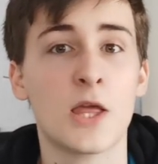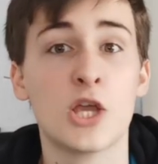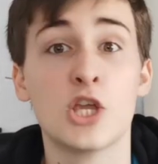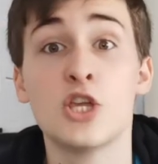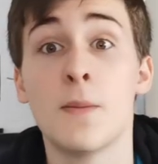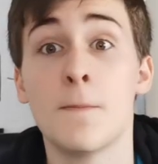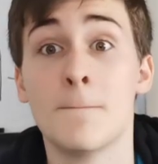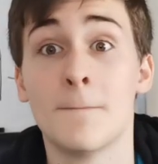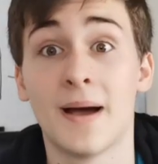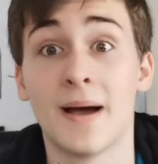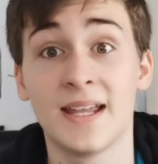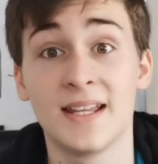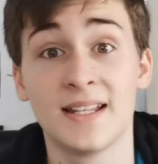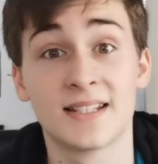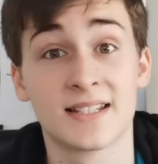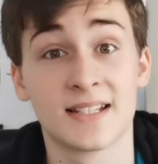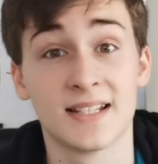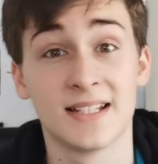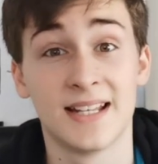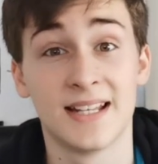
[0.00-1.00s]
You
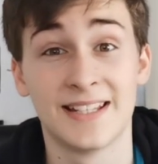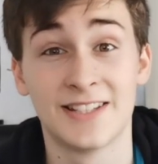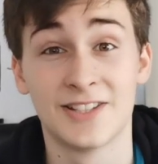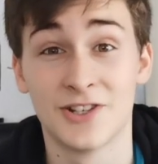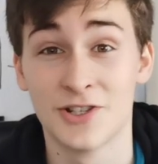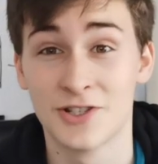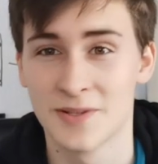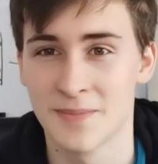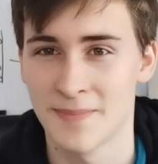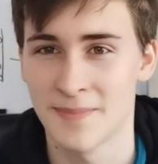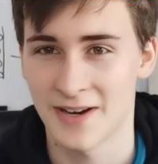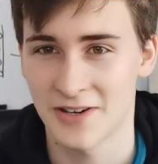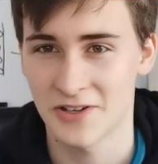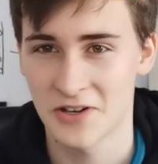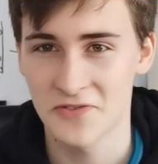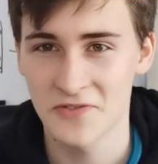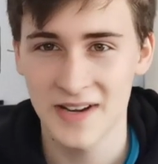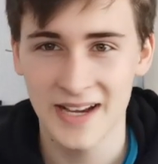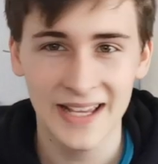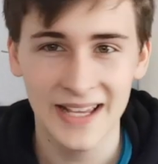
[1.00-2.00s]
might need to do some
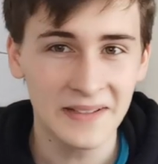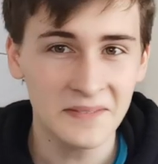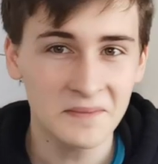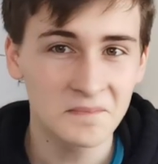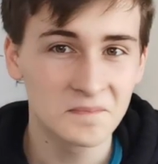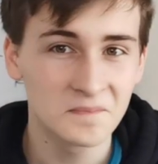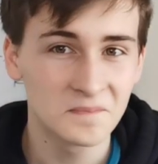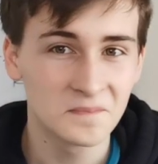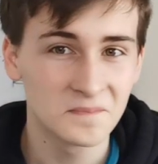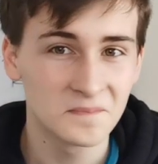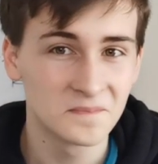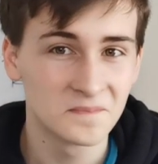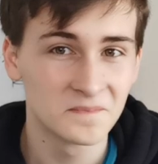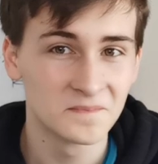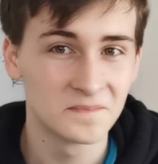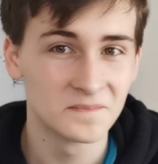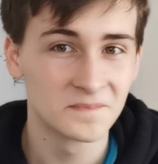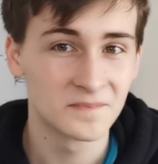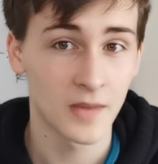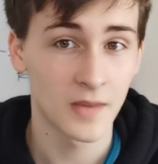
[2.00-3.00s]
background reading,
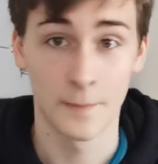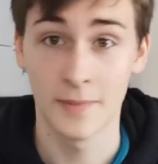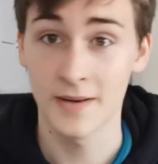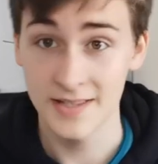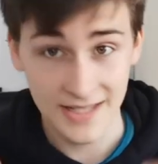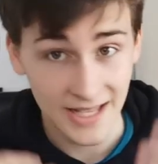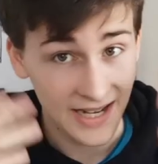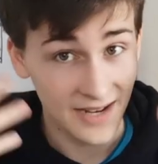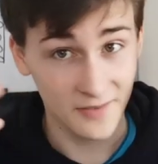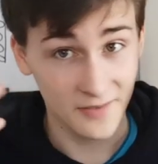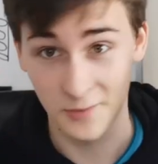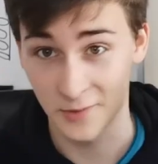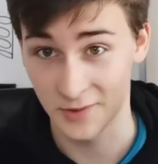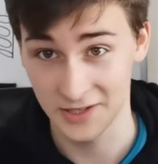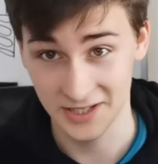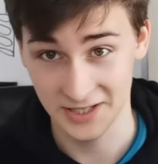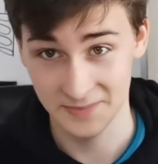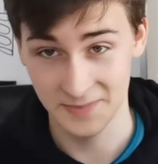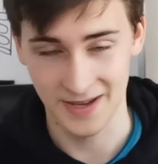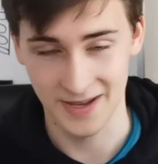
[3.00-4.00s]
but it's A-level, what
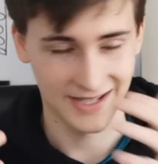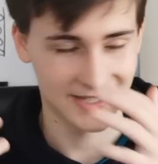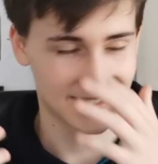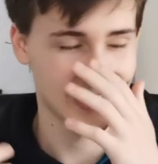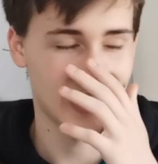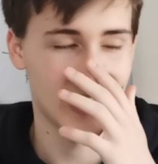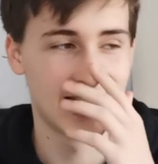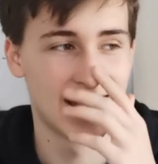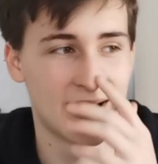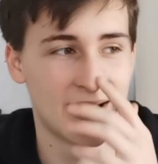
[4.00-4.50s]
do you expect?